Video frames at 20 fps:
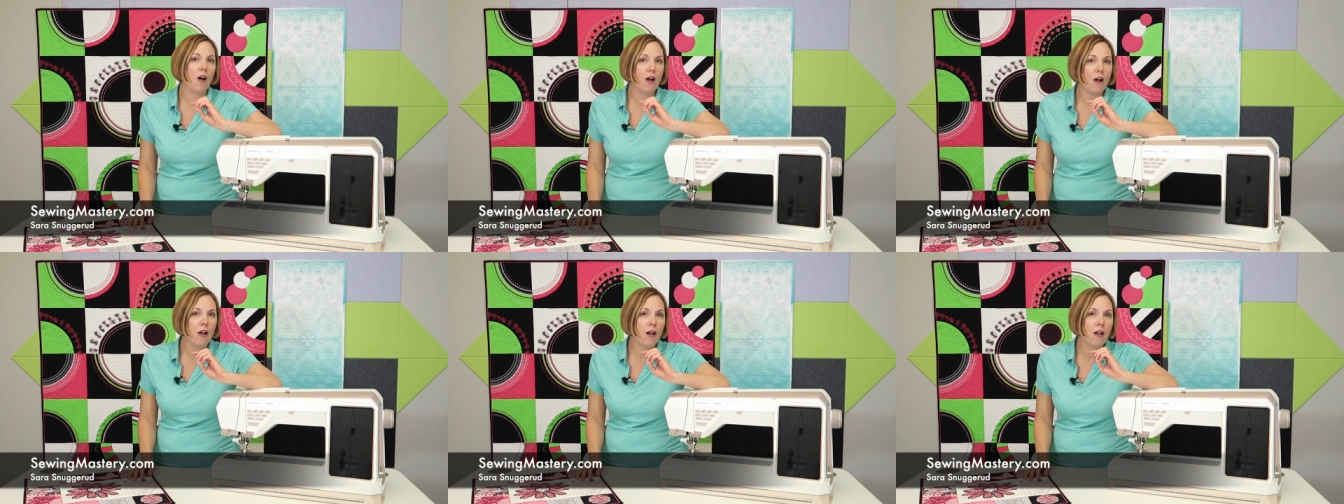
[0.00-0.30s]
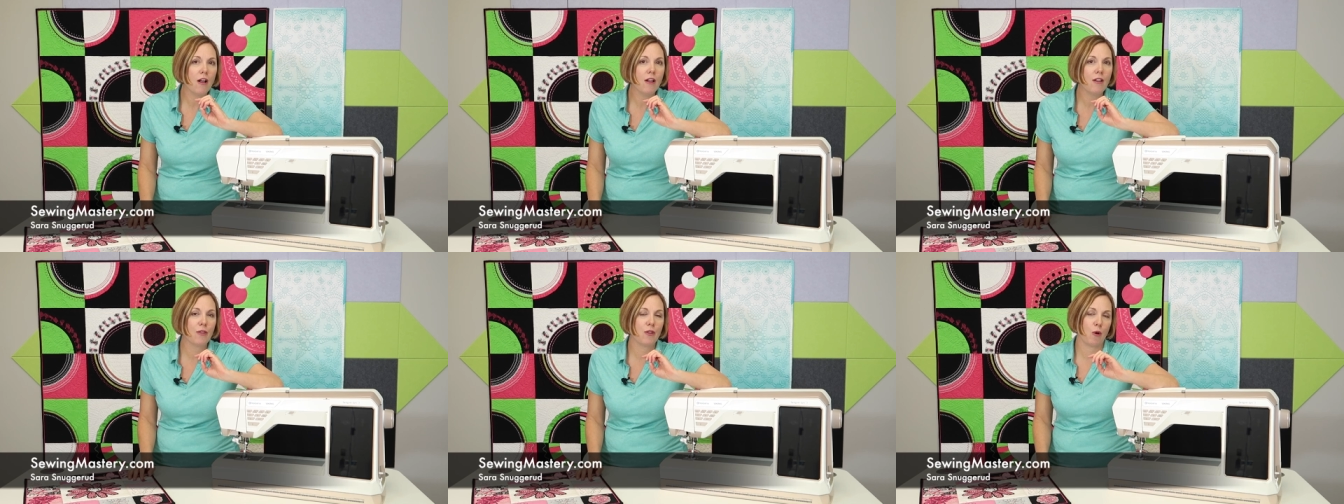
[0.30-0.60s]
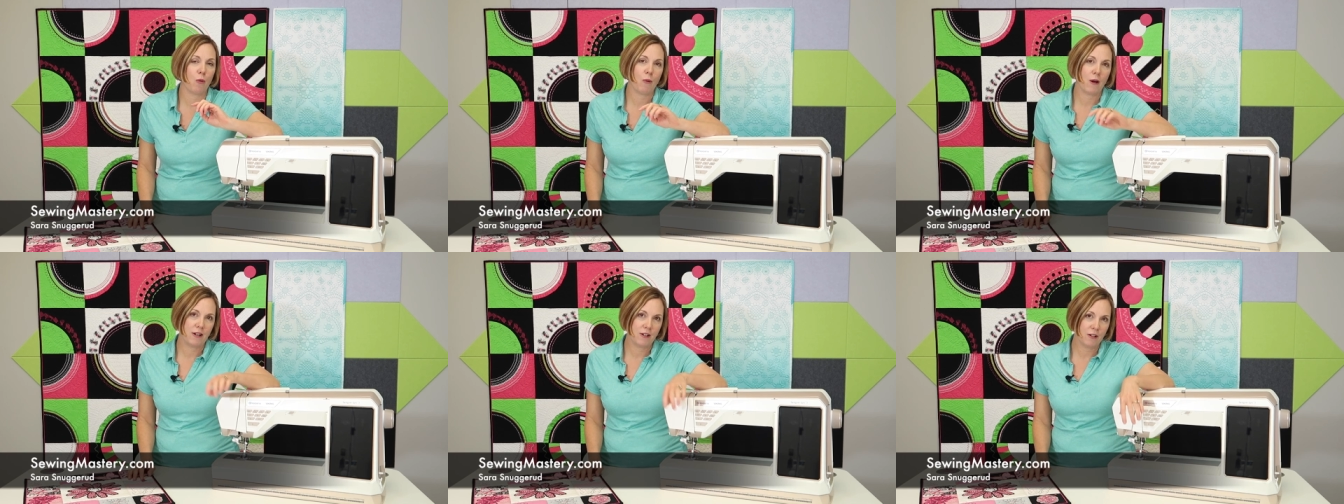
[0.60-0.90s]
all
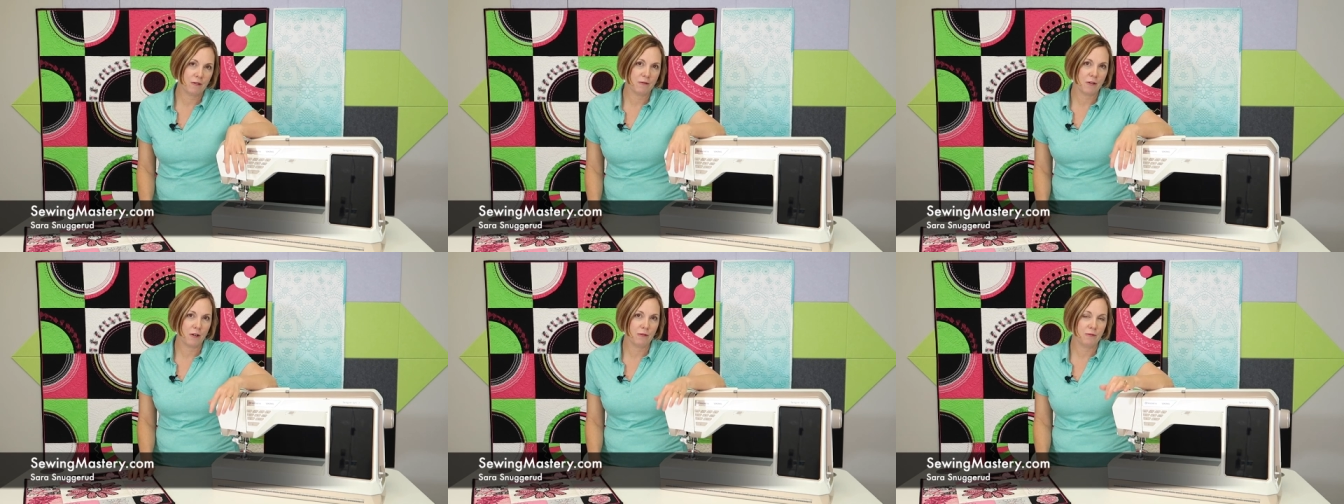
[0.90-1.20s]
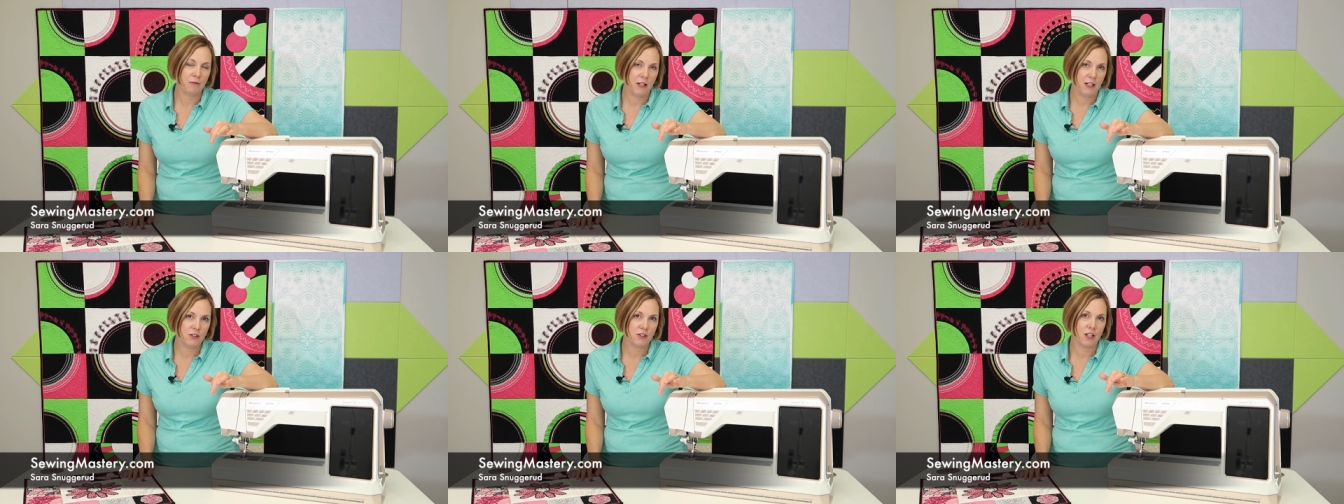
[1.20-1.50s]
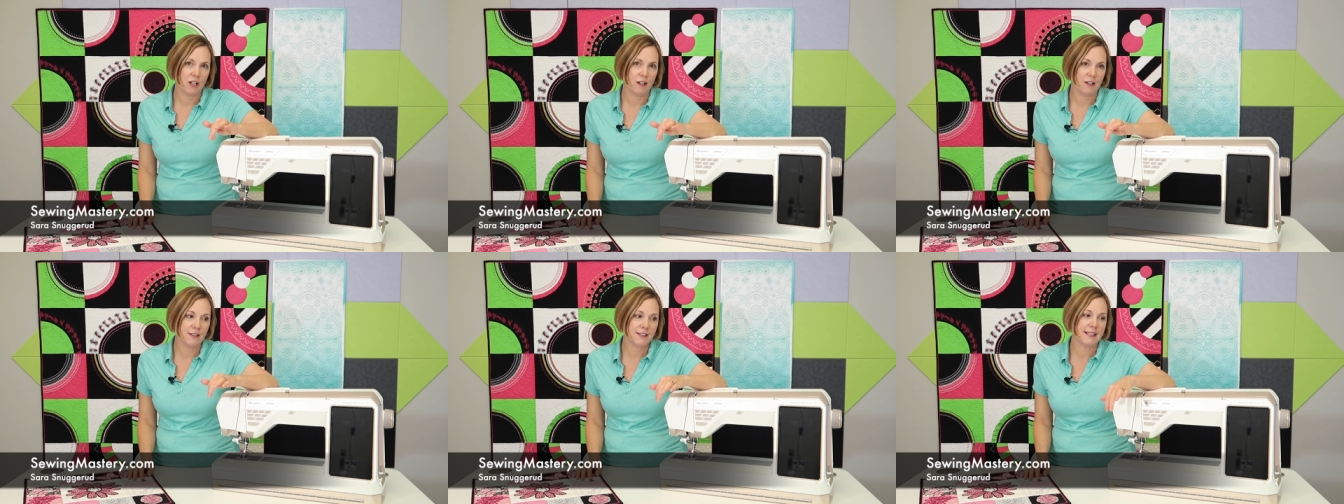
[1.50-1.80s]
the wonderful
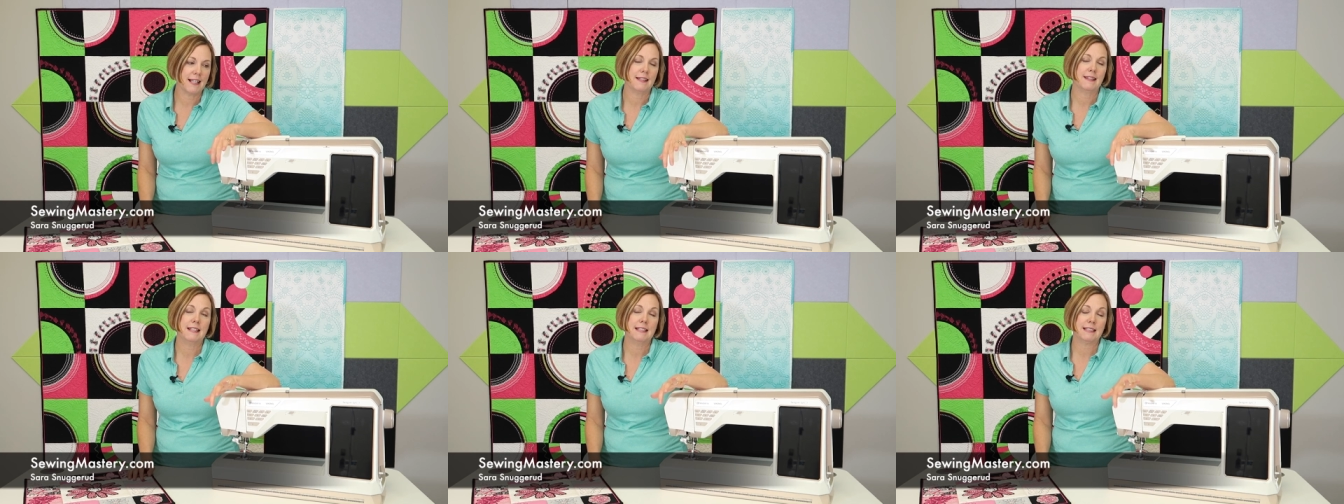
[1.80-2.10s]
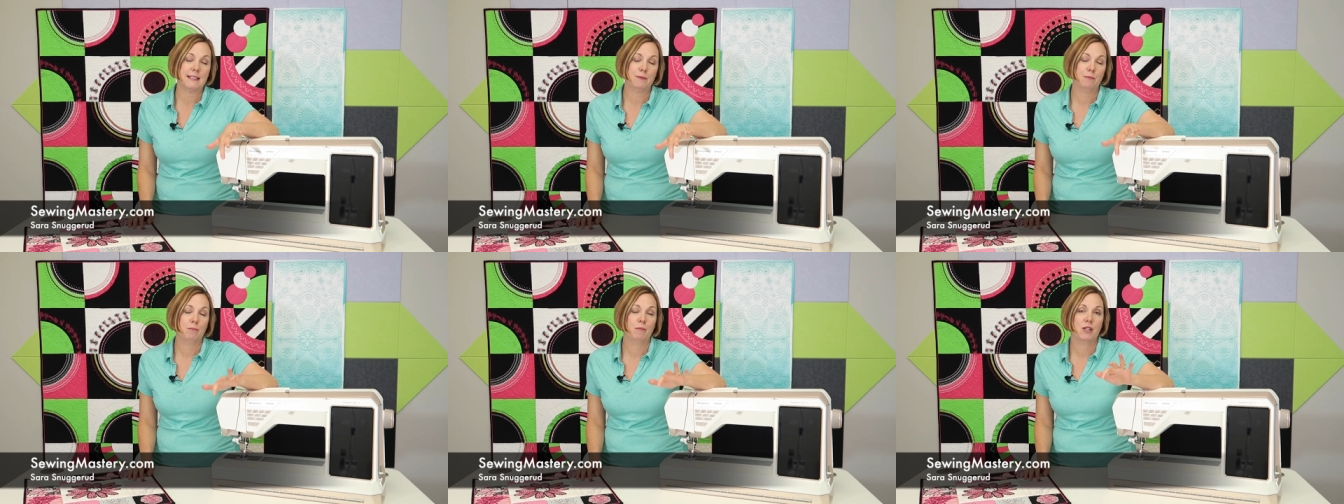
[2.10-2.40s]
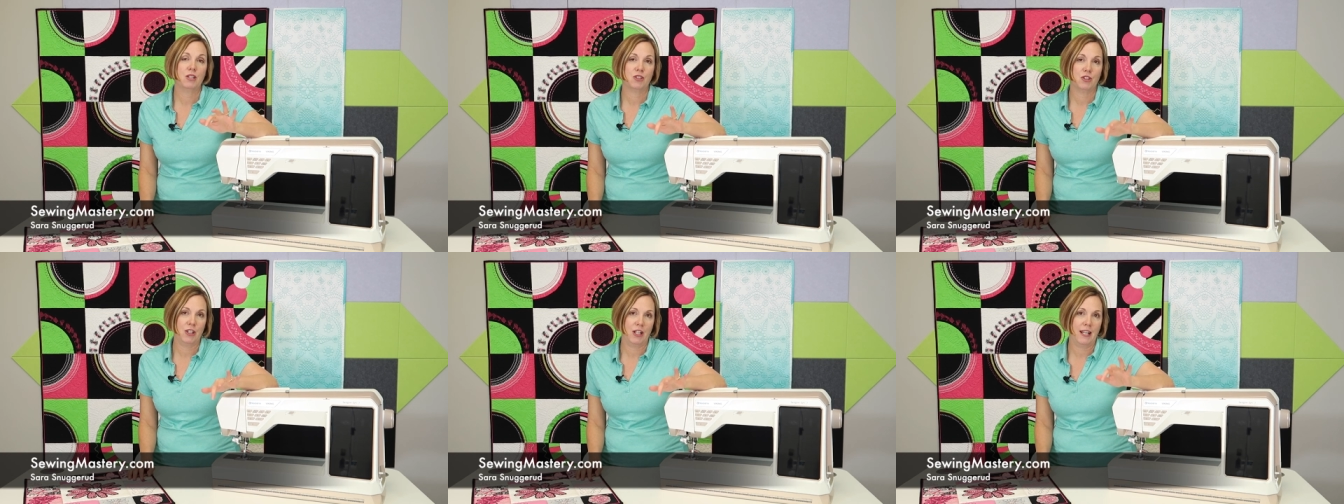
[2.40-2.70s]
features that this
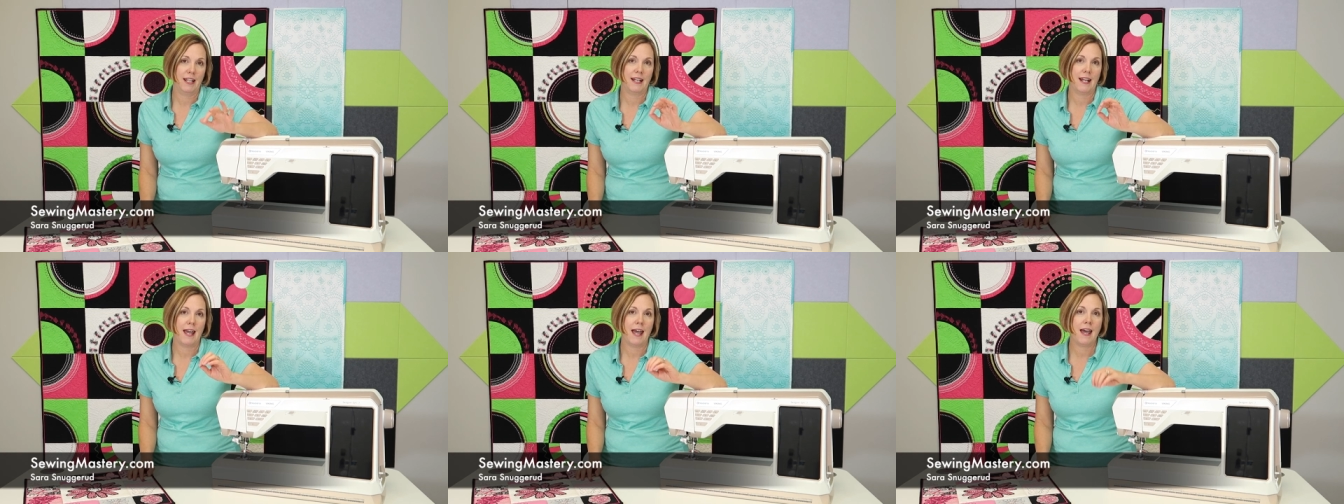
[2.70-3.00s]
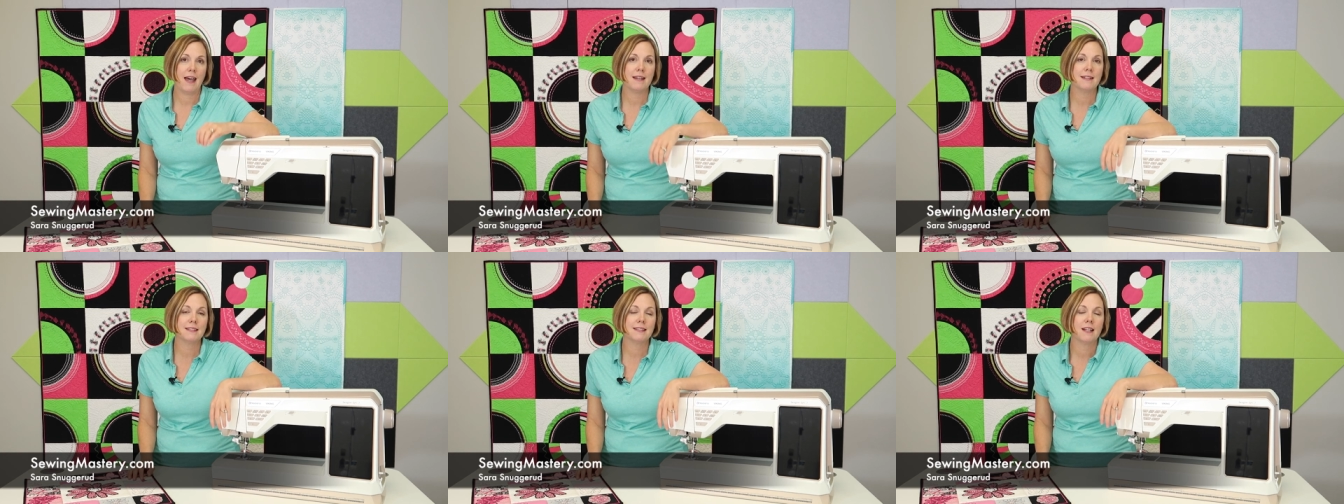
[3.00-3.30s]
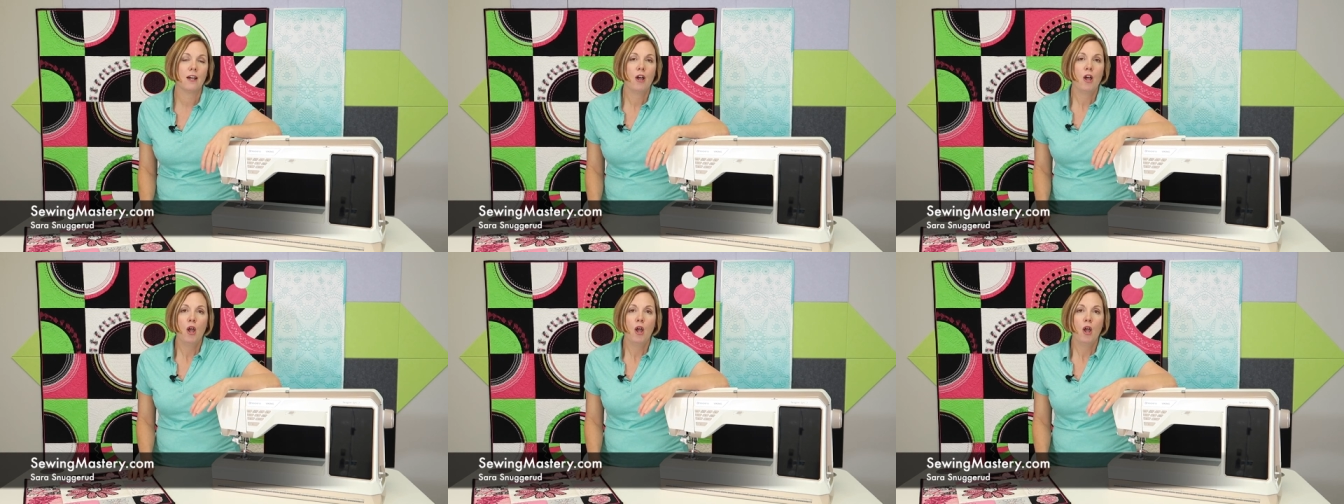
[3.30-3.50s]
machine has.